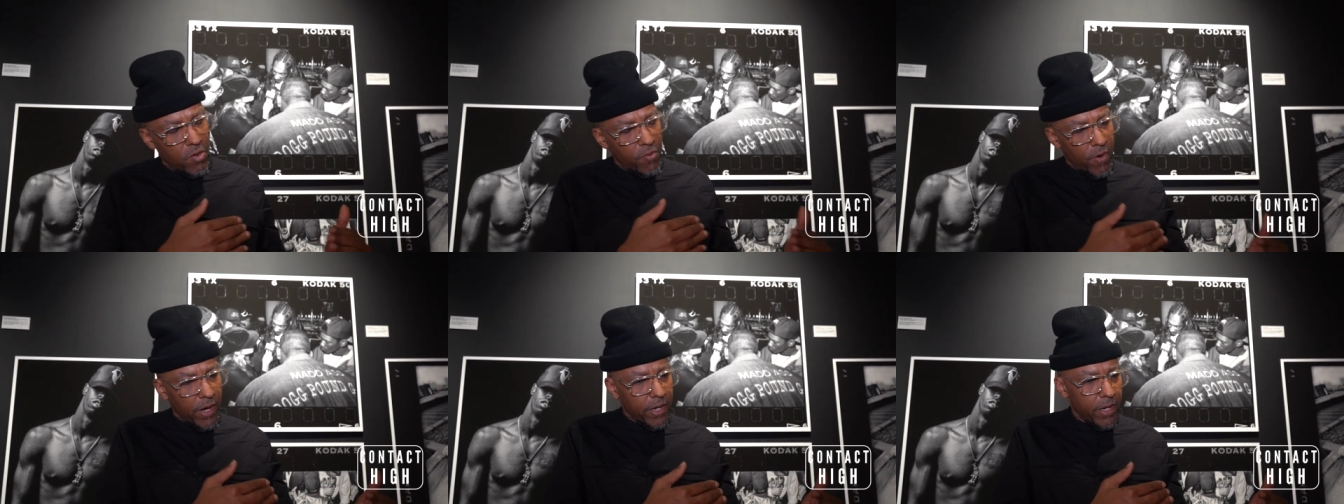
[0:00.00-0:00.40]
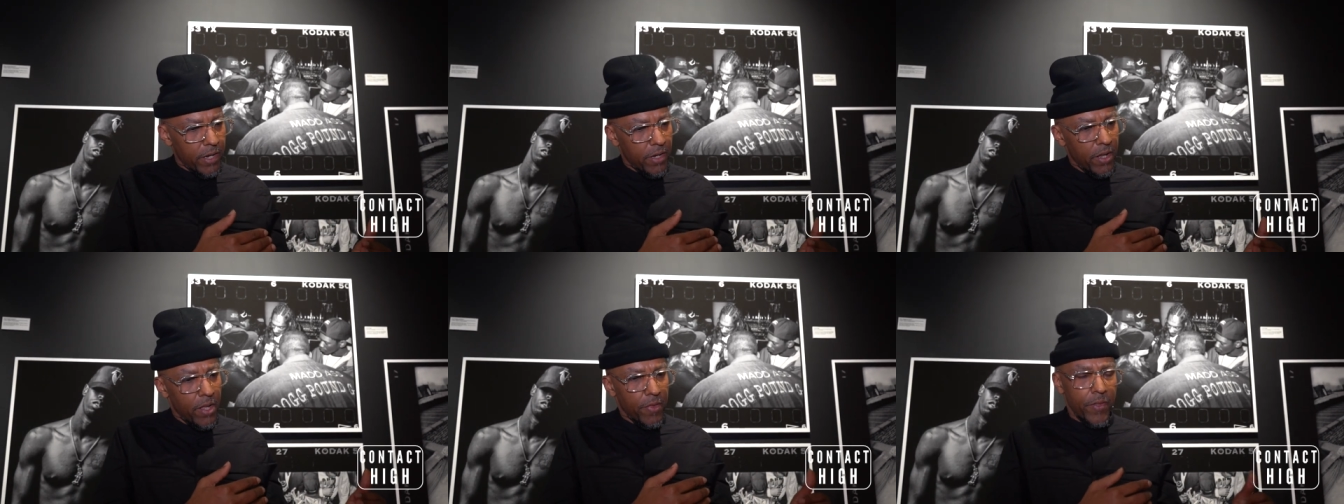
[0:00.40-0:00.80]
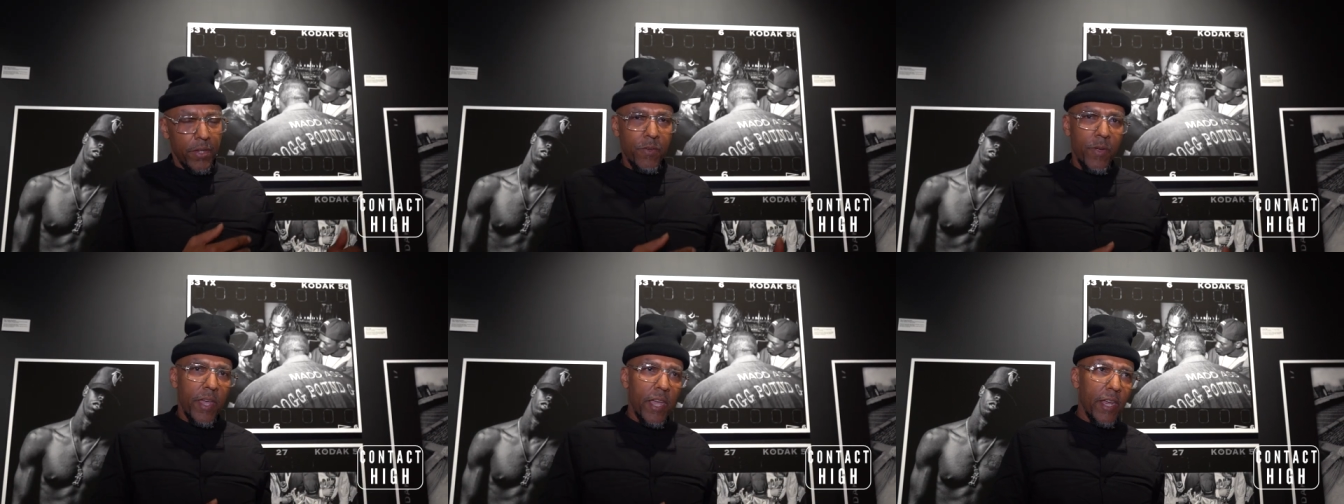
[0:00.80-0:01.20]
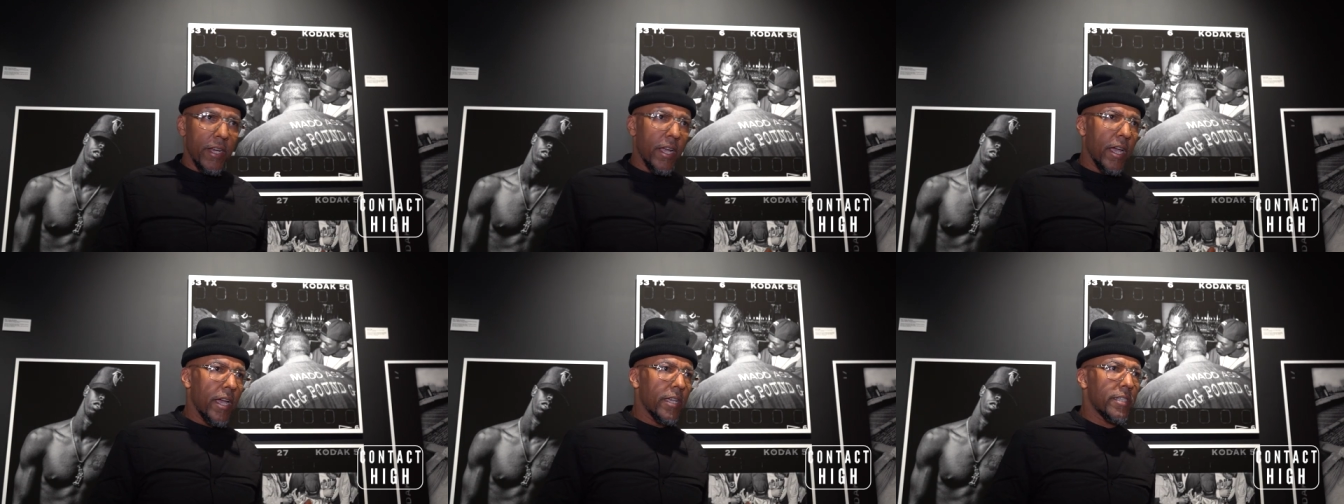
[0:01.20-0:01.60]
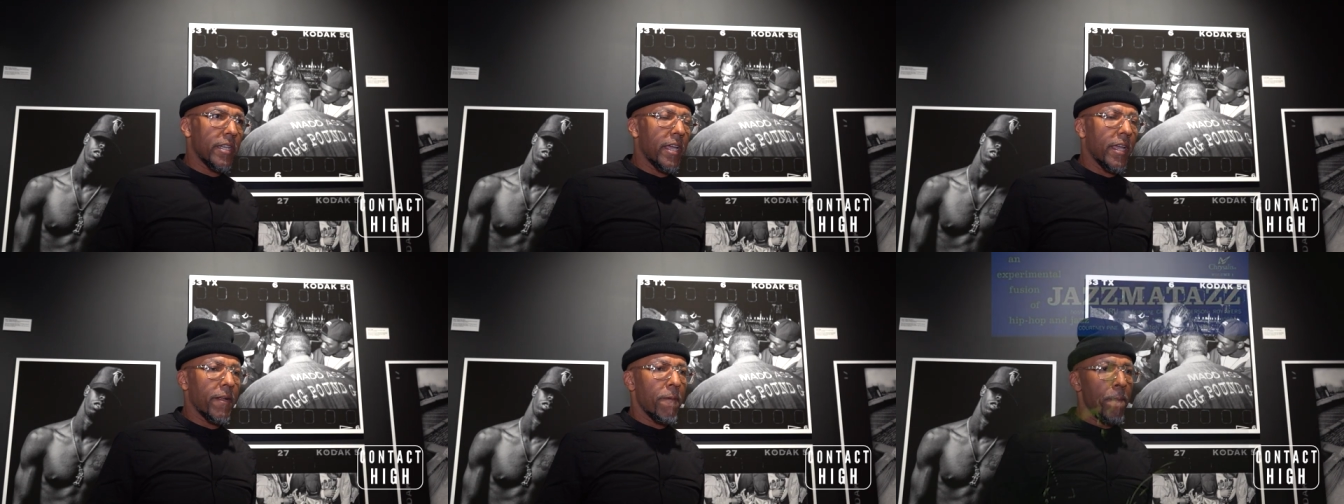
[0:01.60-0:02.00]
record. Then you had guys
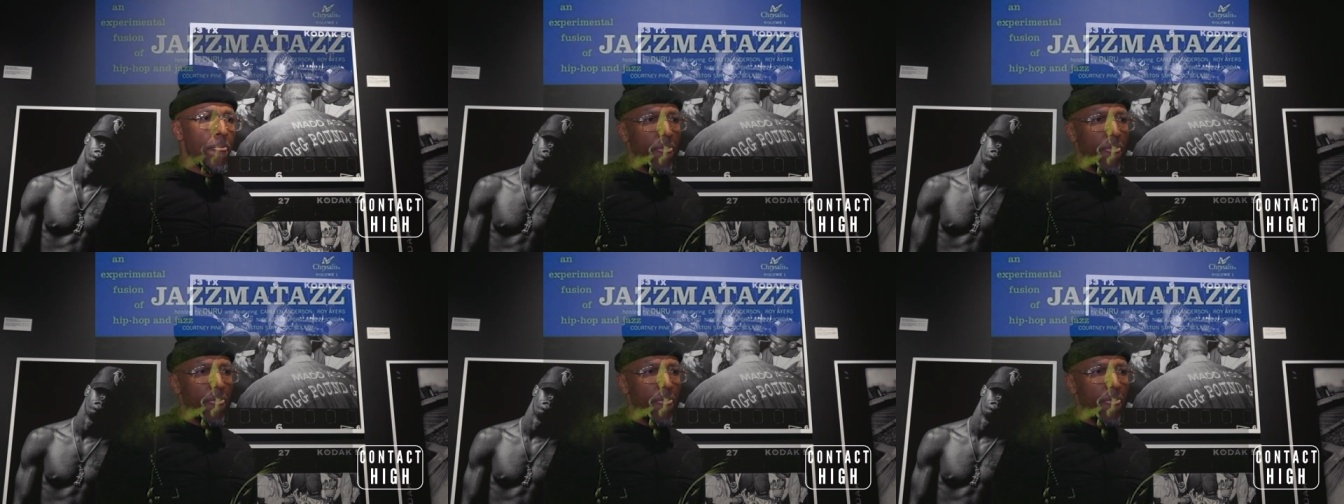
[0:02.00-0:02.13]
like